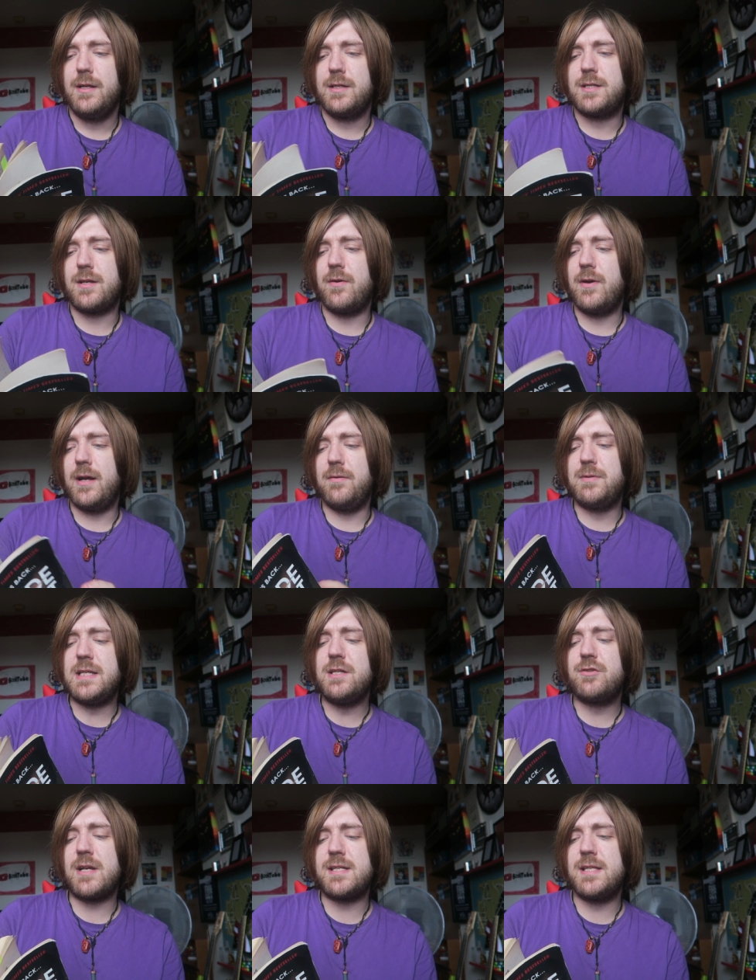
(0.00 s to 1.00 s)
So it was
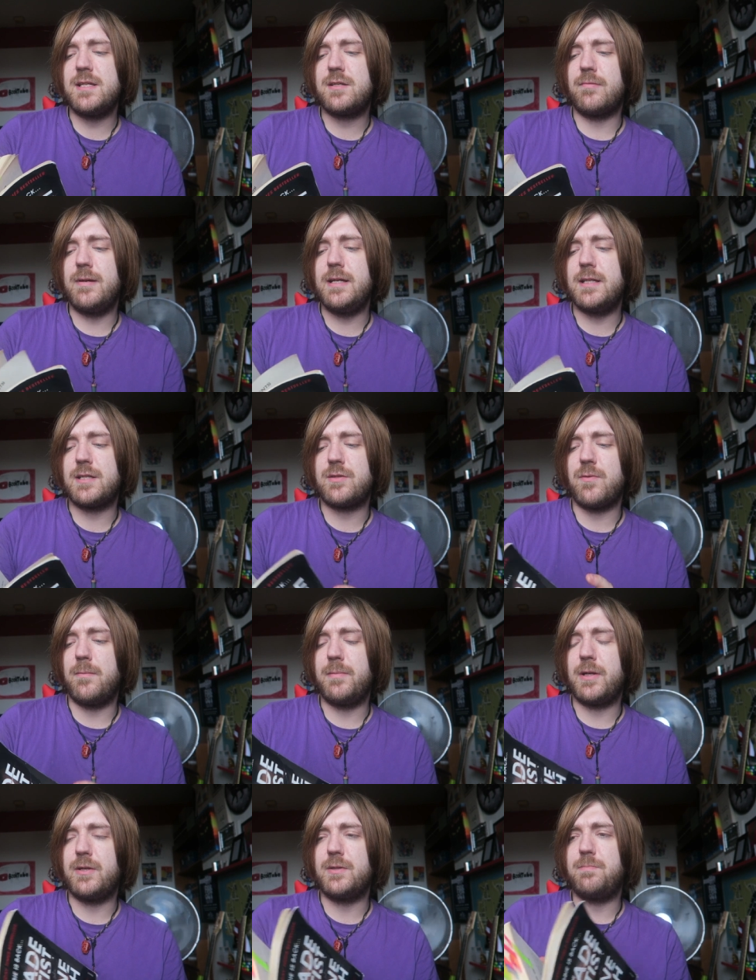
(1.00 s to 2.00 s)
interesting to read this one
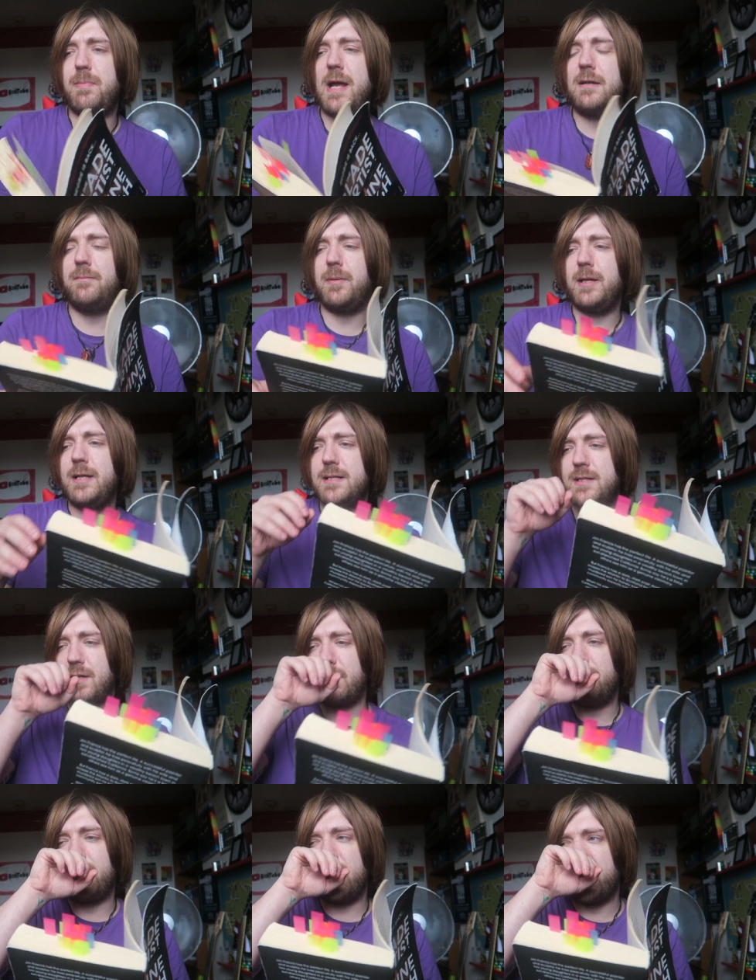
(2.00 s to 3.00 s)
because Begbie is
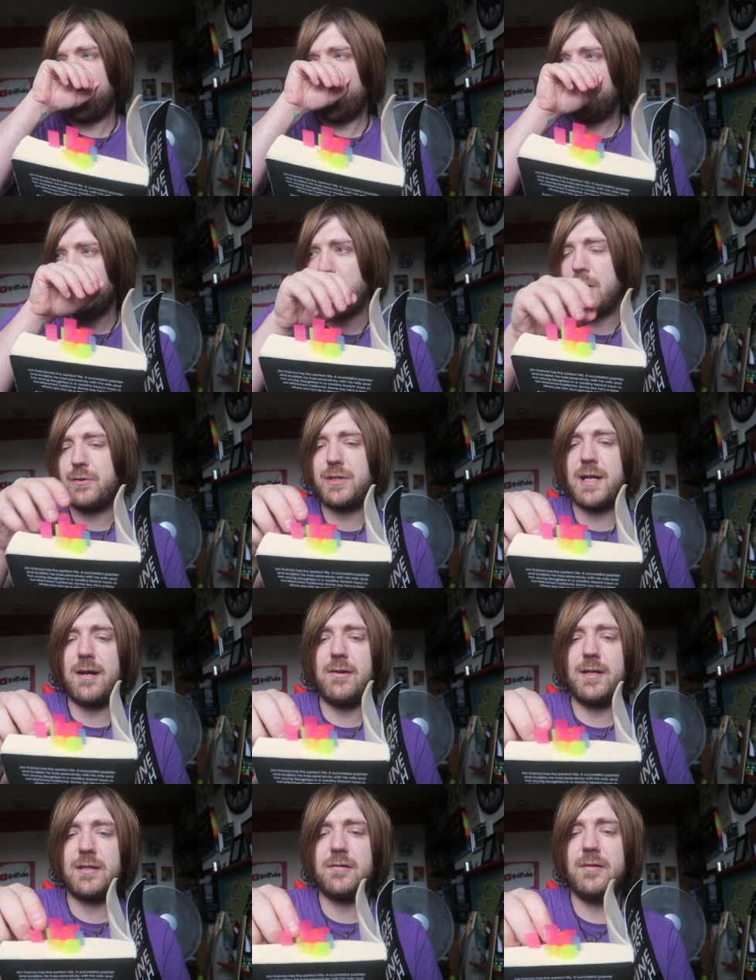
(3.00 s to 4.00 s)
kind of an iconic Welsh
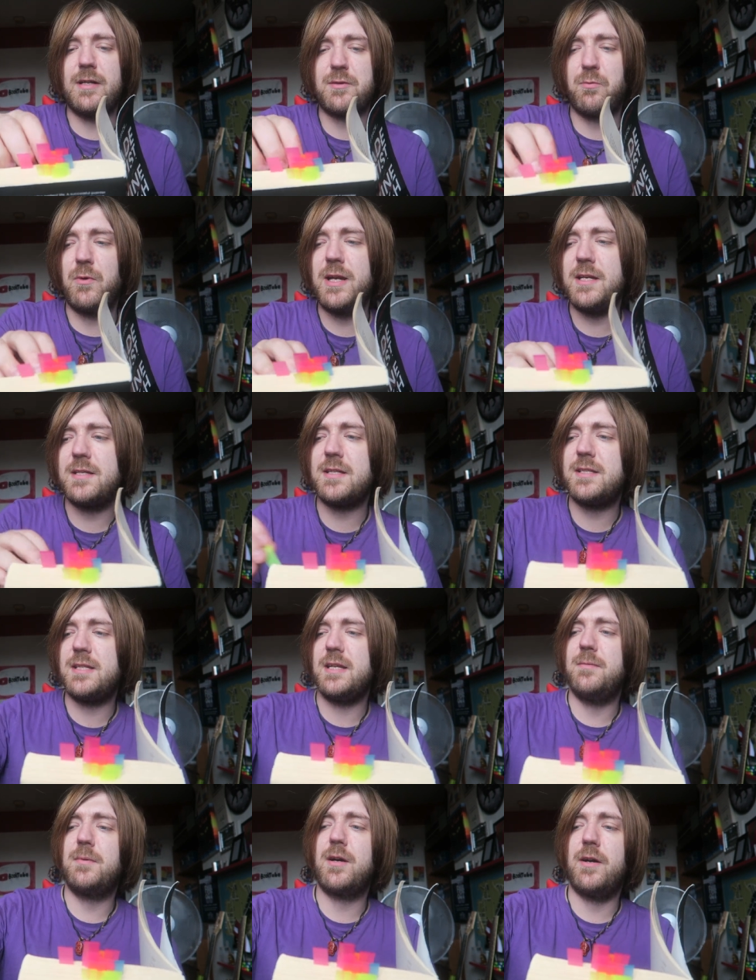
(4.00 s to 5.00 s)
character, and it's weird to
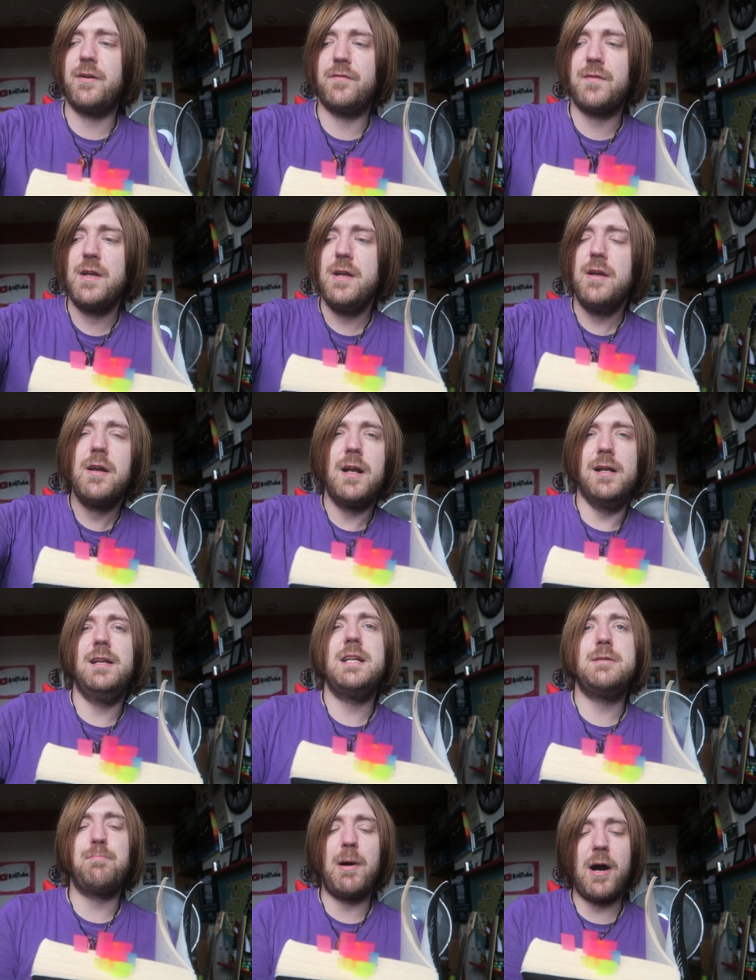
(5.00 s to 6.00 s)
see him kind of at
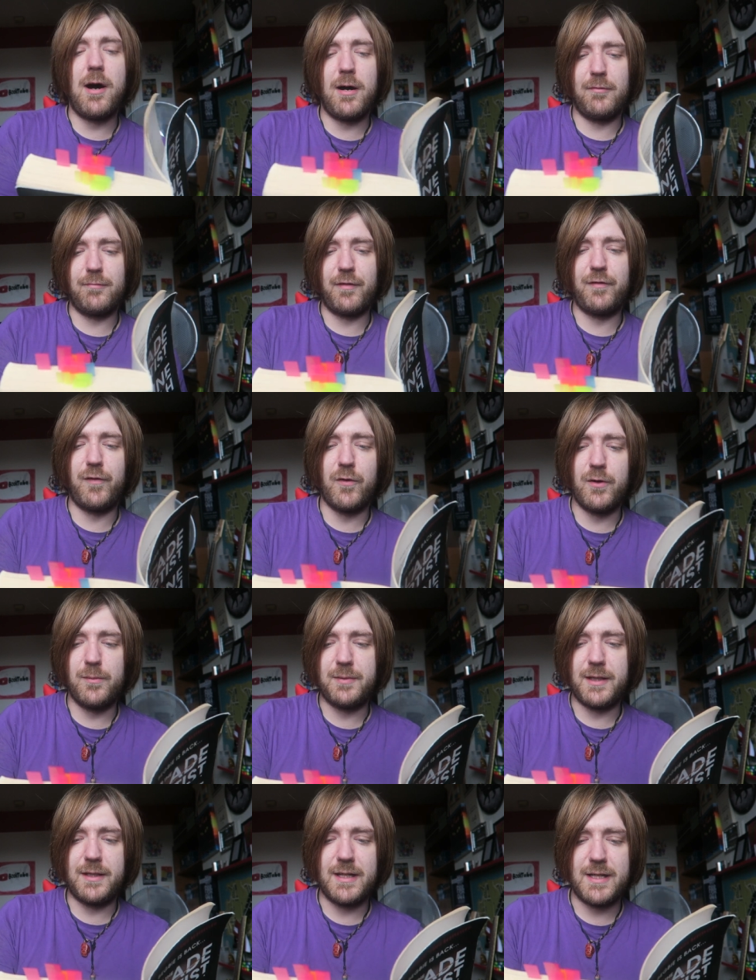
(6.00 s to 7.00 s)
least part
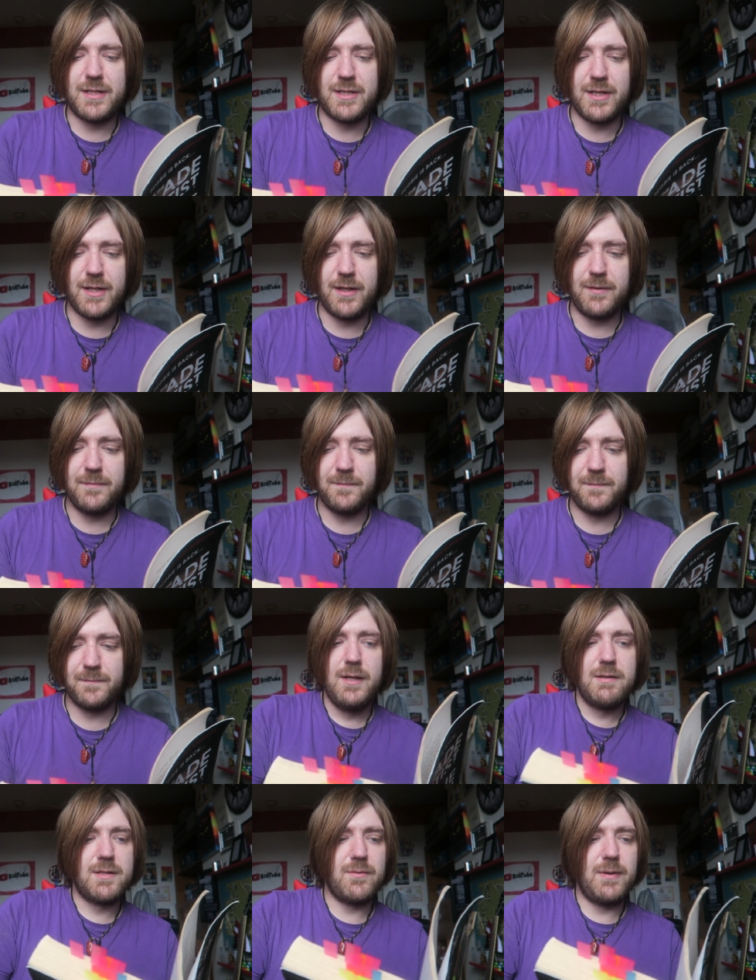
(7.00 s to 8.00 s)
reformed in this, you know.
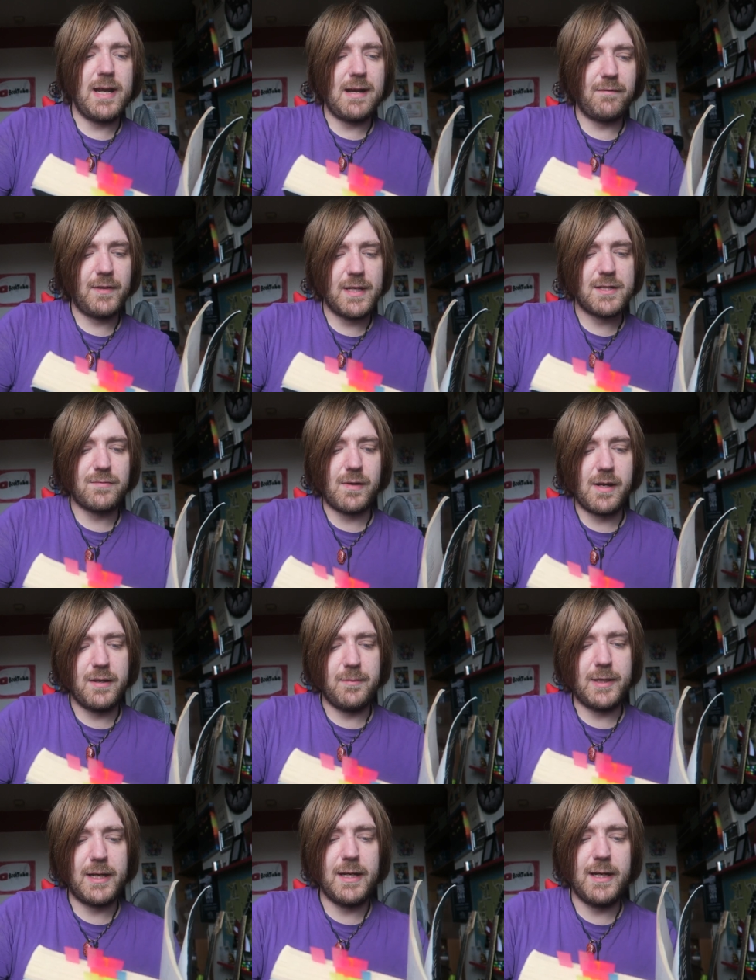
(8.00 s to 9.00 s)
So we have this right at
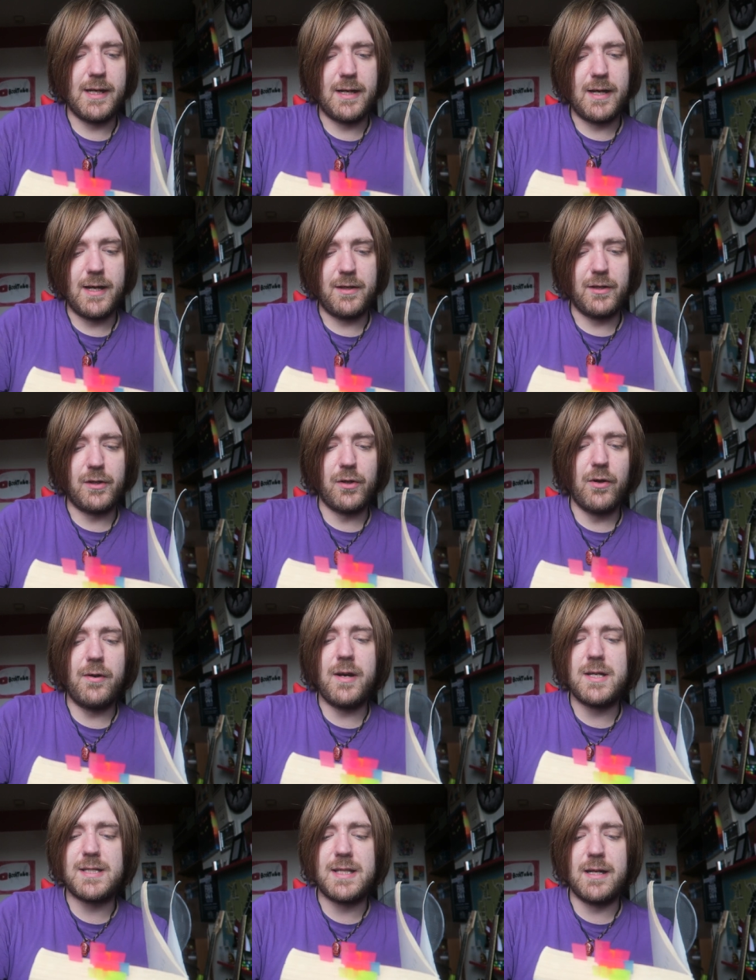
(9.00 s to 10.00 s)
the beginning. The
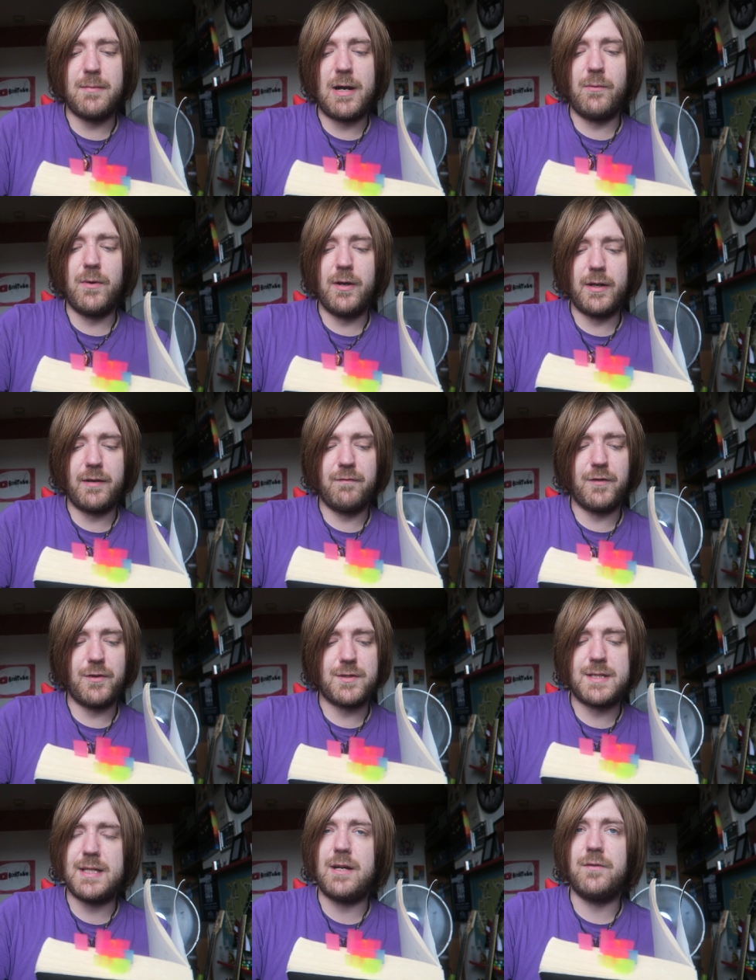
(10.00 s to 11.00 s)
glorious thing about working for
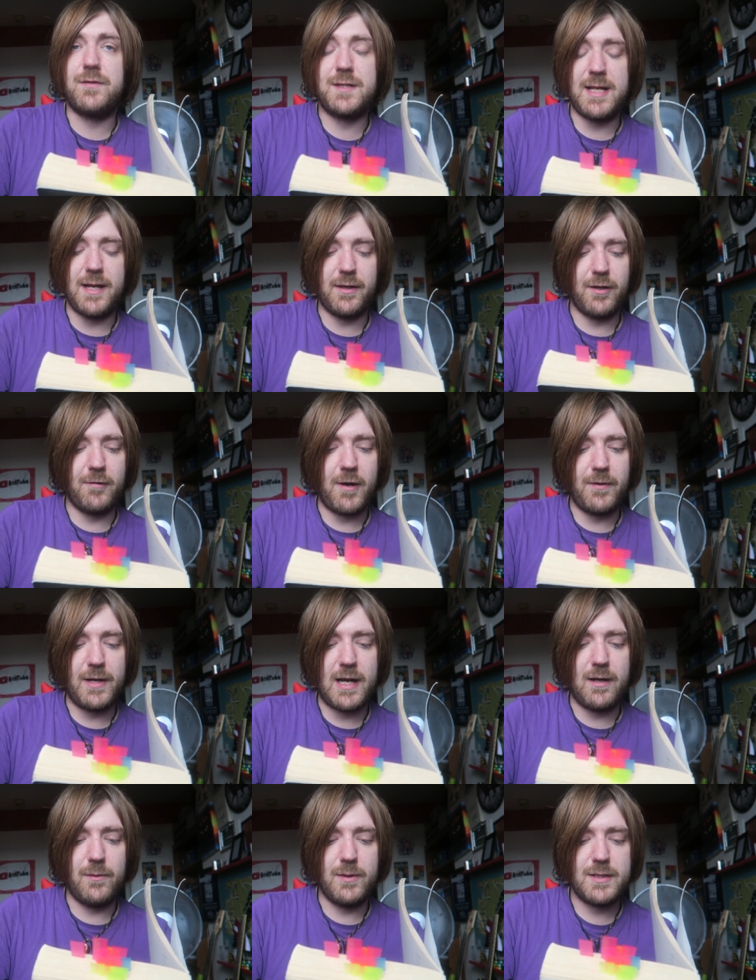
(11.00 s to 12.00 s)
yourself, setting your own
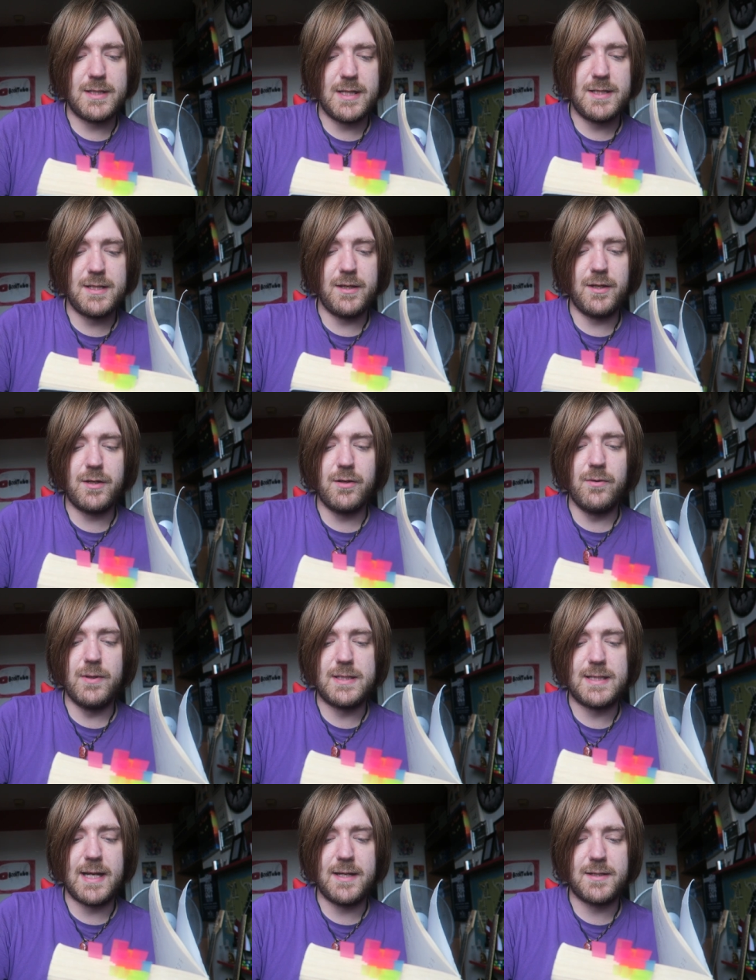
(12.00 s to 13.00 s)
hours, is that you can
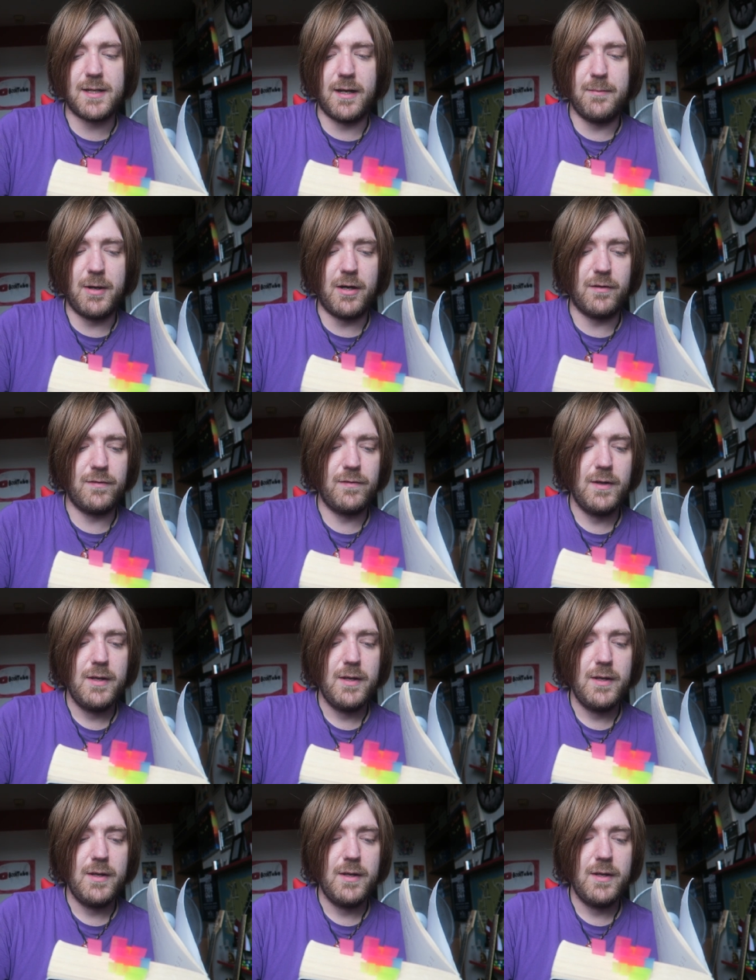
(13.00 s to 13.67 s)
always take time off.